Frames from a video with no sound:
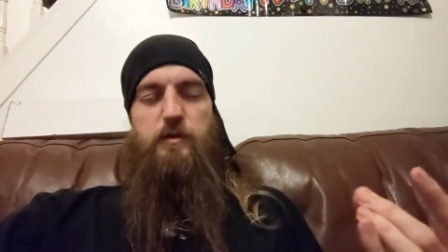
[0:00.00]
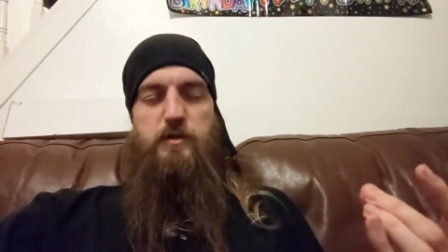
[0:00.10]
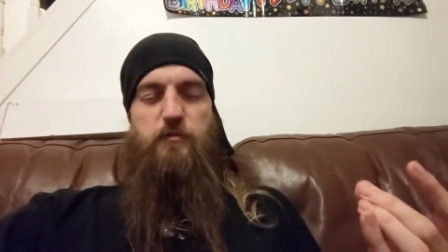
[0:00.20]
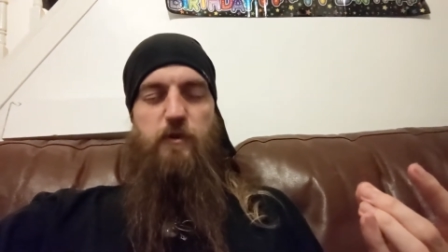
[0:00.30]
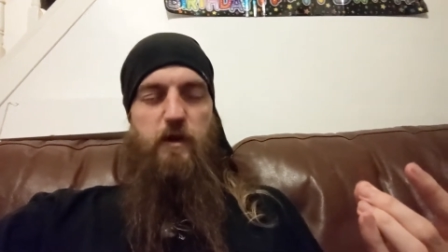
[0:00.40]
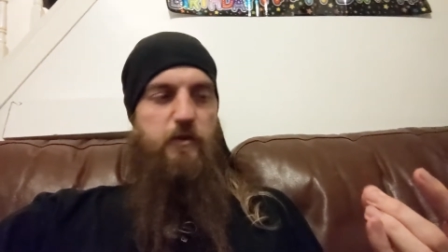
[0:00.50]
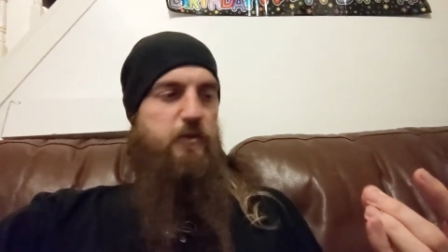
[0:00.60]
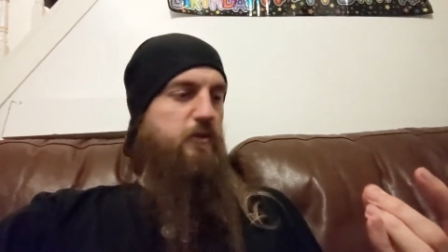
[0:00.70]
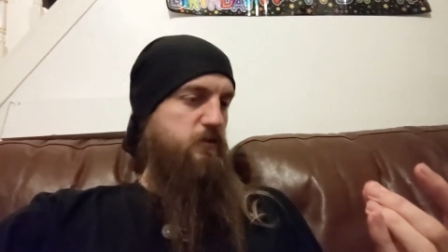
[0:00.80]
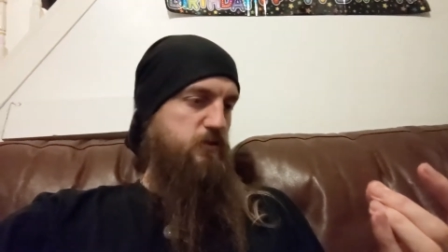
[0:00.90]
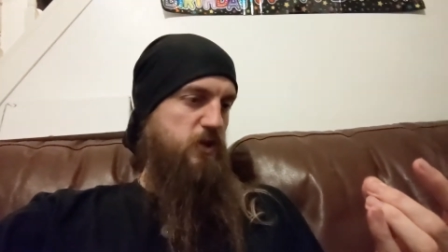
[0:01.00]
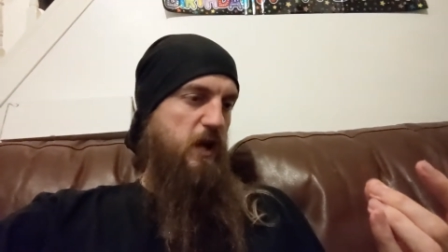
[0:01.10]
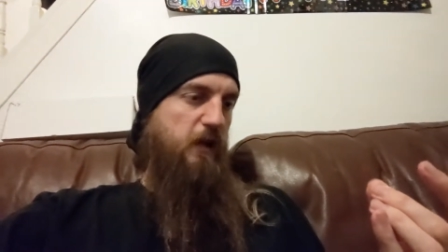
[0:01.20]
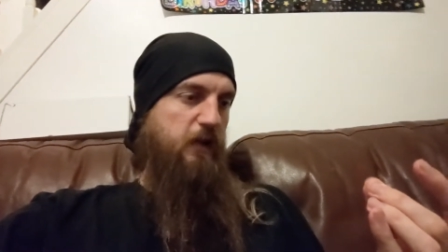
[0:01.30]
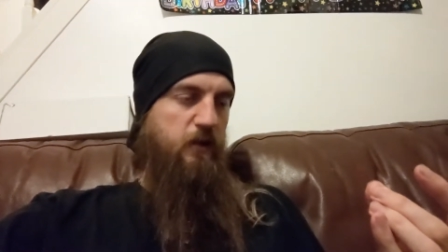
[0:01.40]
this is fifth,
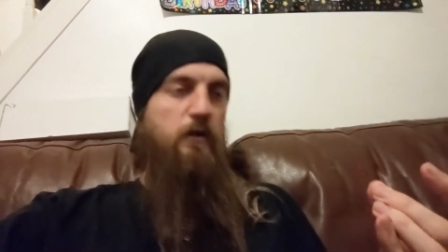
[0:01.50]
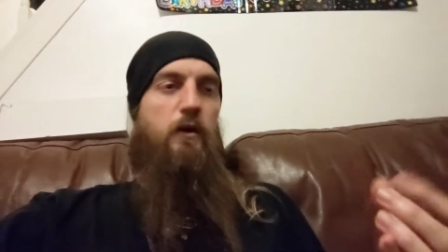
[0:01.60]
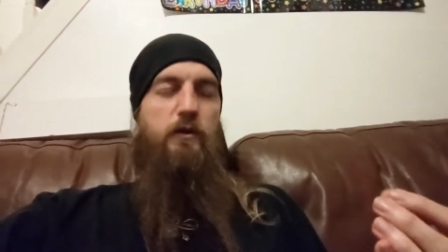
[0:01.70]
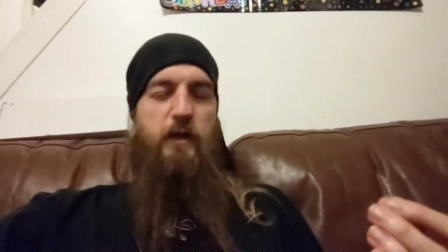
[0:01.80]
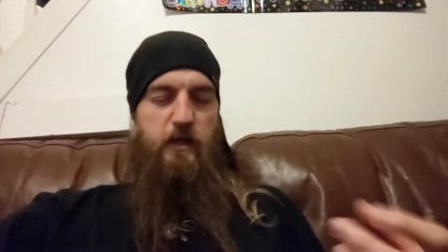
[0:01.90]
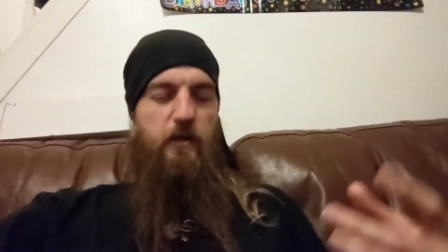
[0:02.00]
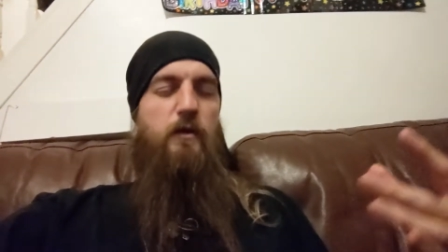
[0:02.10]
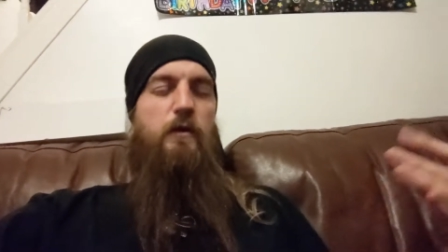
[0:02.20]
check, okay,